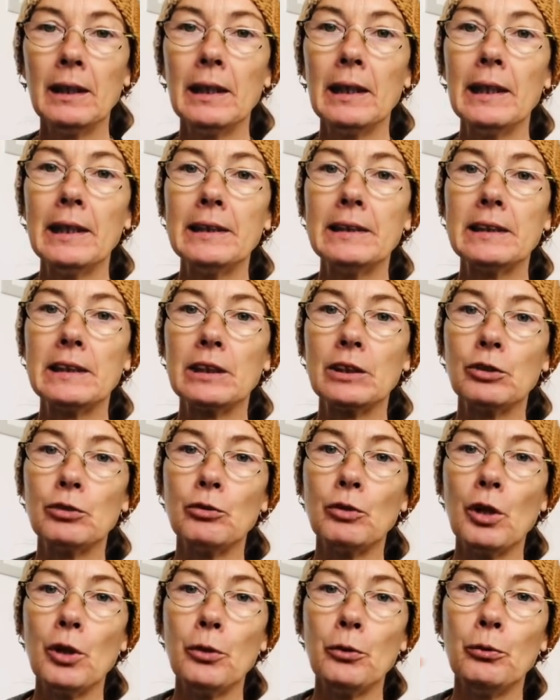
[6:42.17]
Let's
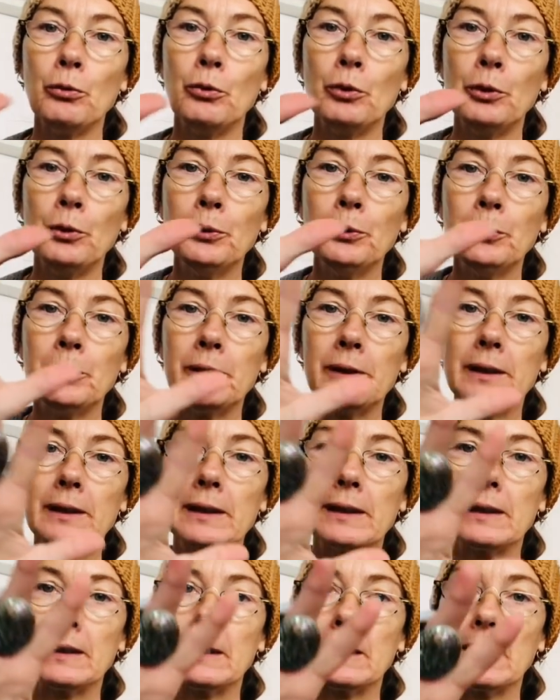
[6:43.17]
grow
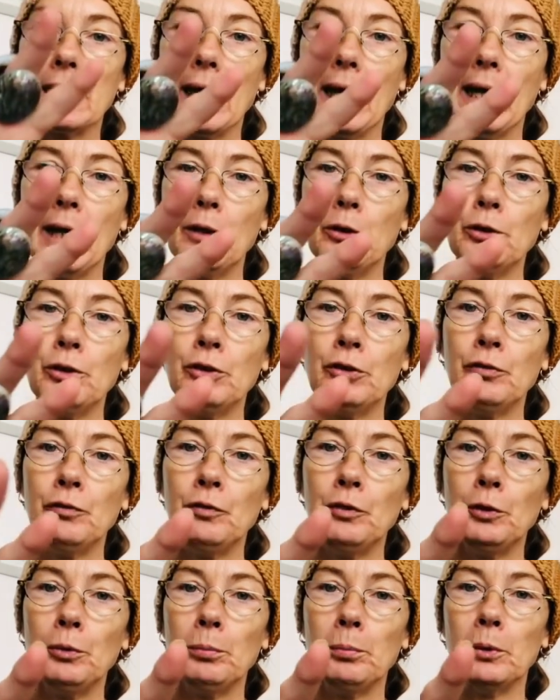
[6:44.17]
roots out of
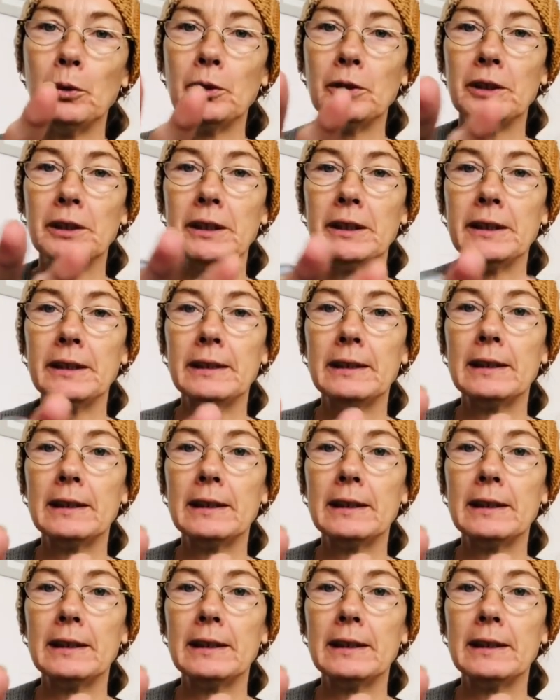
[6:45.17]
your body,